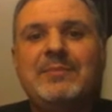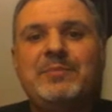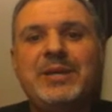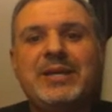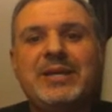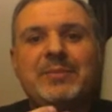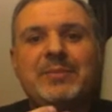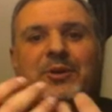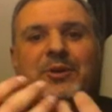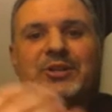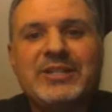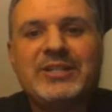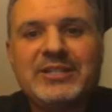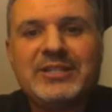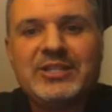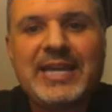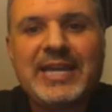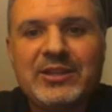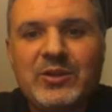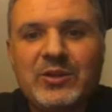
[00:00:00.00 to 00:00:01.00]
pick a
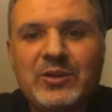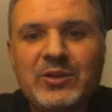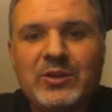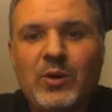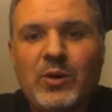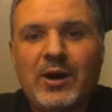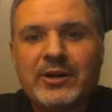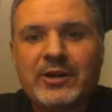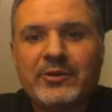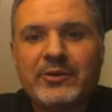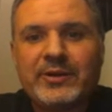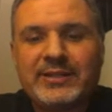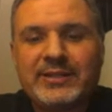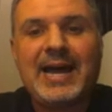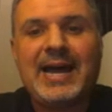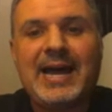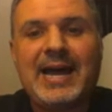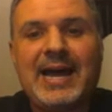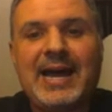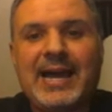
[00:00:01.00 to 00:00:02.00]
person to get in the water
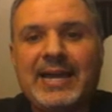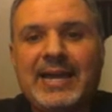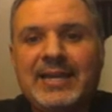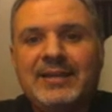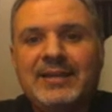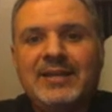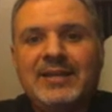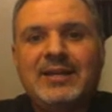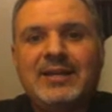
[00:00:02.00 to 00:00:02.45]
and die.